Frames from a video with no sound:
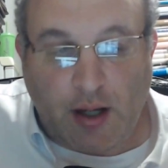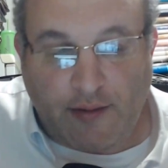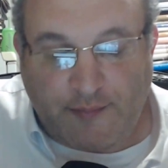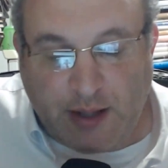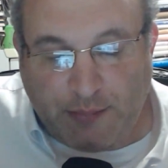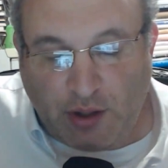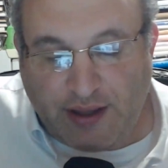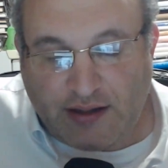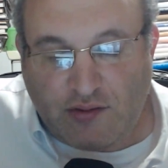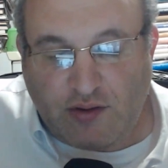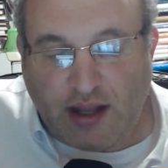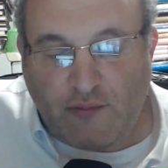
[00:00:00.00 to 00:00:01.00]
people
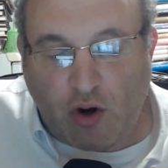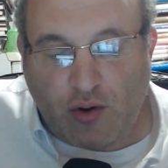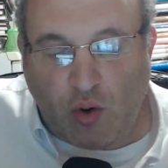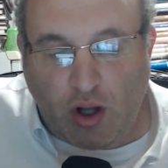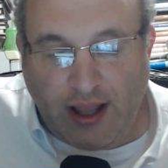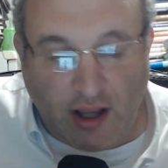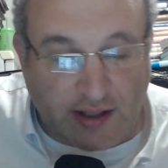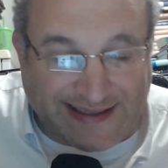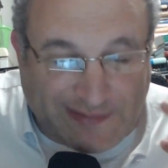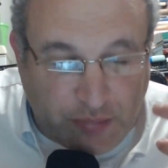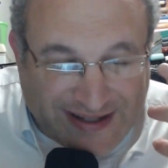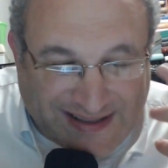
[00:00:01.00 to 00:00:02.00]
they wrote all
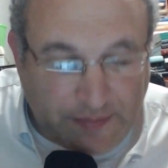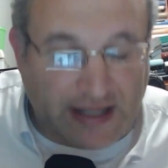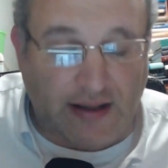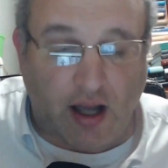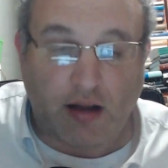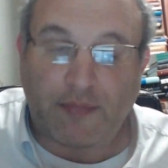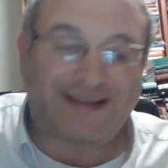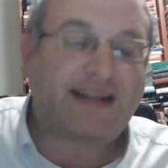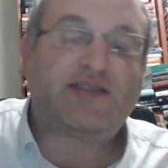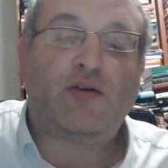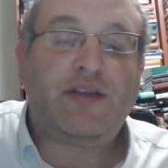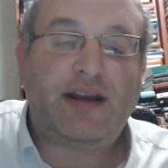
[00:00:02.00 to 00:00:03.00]
hilchas bris milah, but
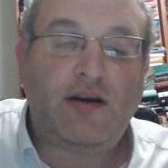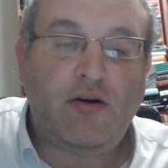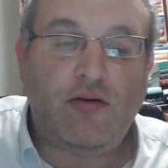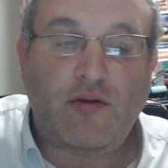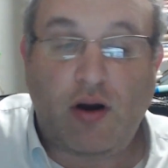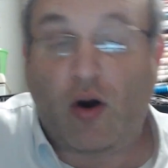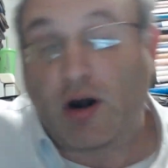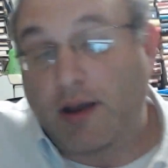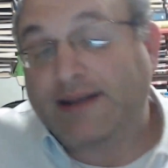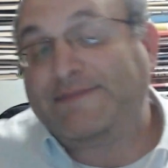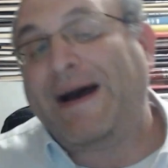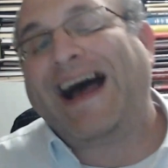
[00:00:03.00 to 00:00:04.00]
that's all they knew, or
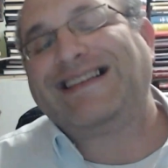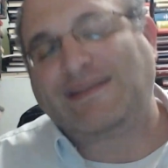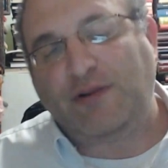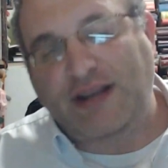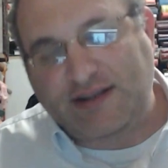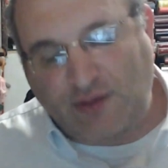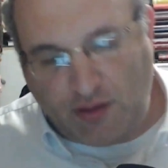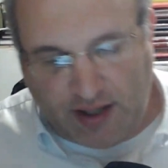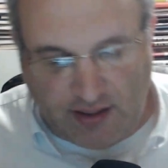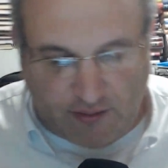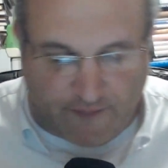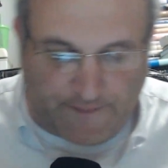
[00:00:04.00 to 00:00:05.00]
it's possible that's all they
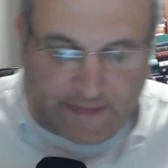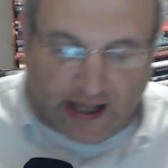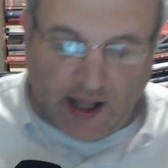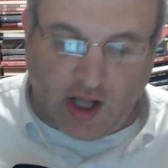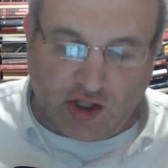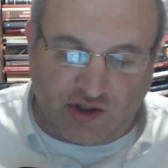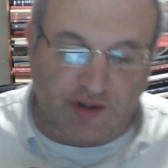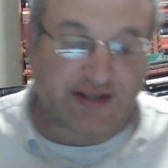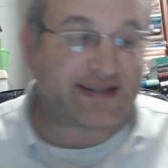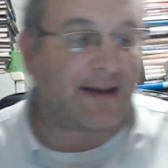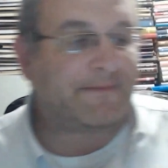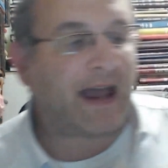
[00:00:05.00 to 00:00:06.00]
knew. So there's
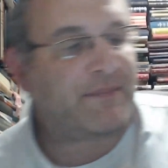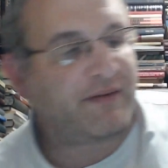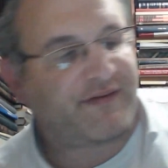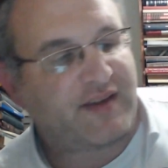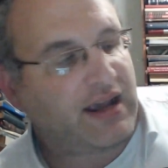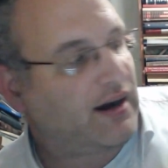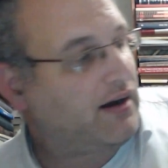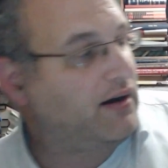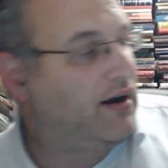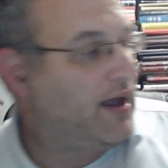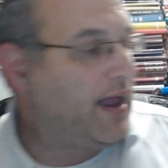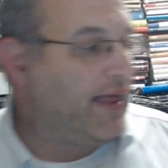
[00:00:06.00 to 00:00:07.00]
some type of fear
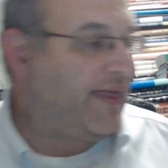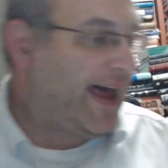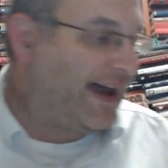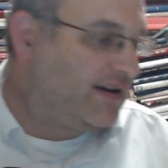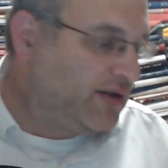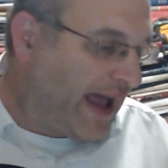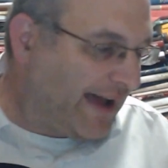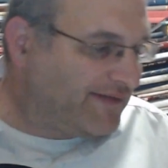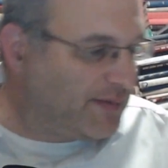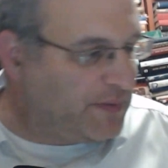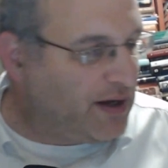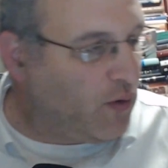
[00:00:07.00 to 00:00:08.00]
that you have to
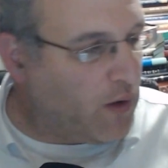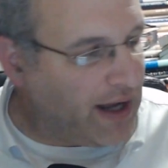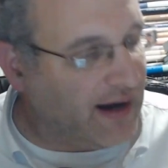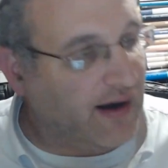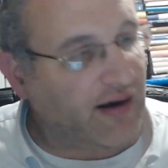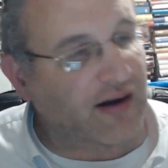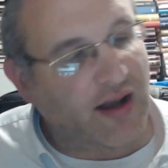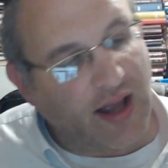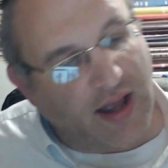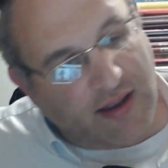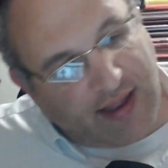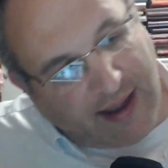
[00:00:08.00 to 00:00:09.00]
be aware
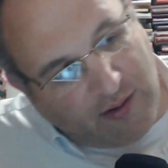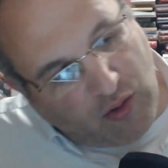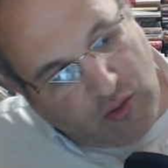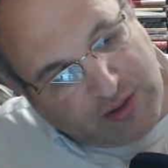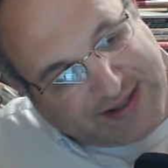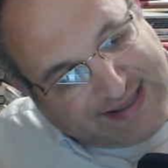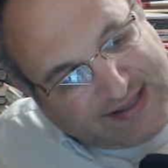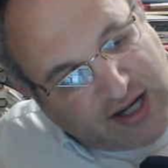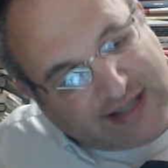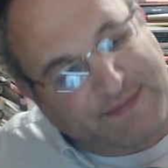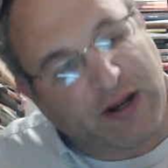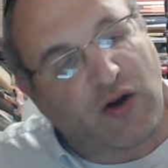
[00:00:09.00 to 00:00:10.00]
that
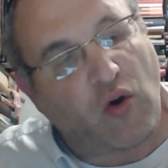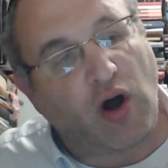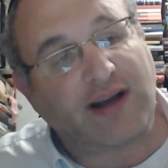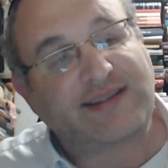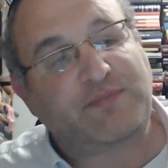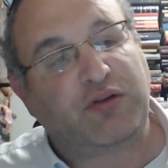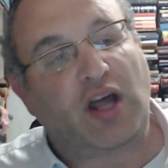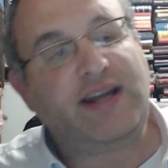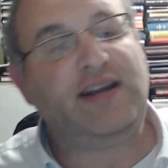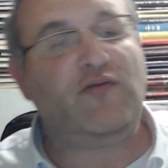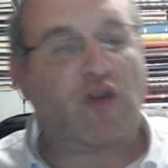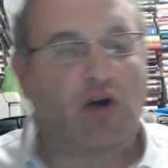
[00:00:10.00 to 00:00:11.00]
just because
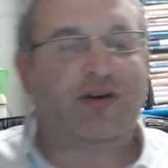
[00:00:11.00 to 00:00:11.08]
Pliny wrote a